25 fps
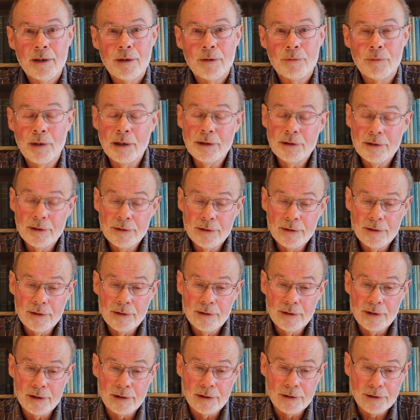when
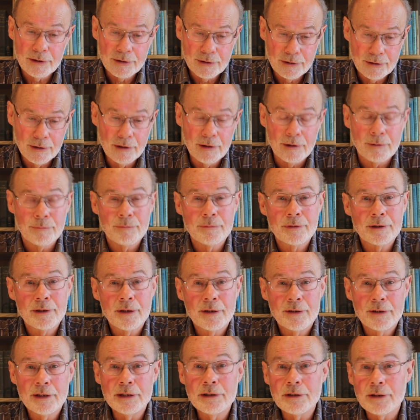there are
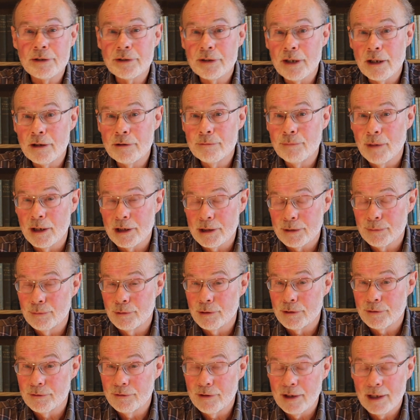storms, these are now much
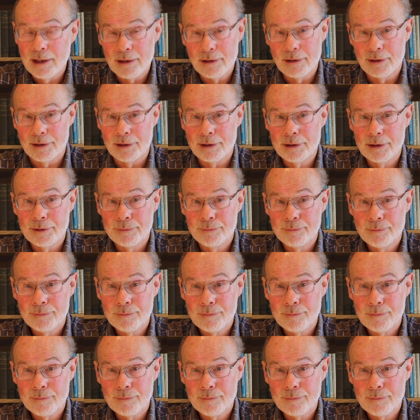more violent,